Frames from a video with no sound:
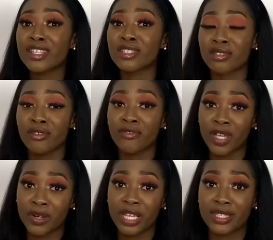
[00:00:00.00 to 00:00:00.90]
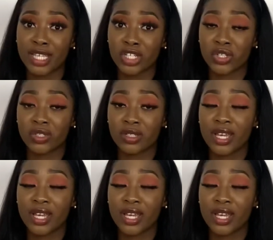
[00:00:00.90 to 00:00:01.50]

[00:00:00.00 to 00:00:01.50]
is very essential.